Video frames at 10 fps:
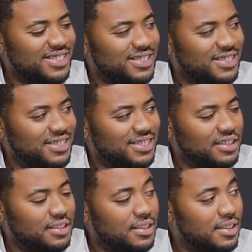
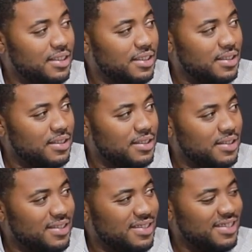
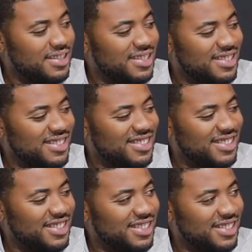
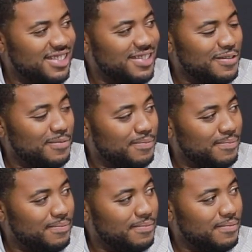
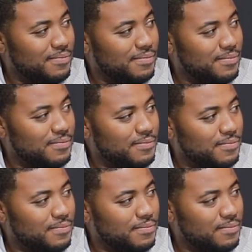
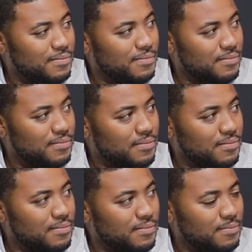
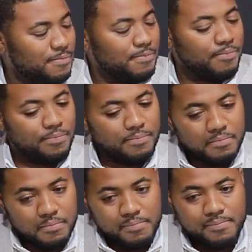
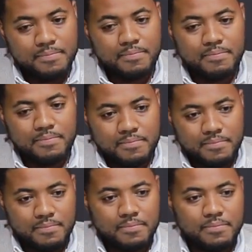
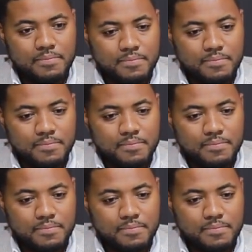No words are spoken by the person on screen.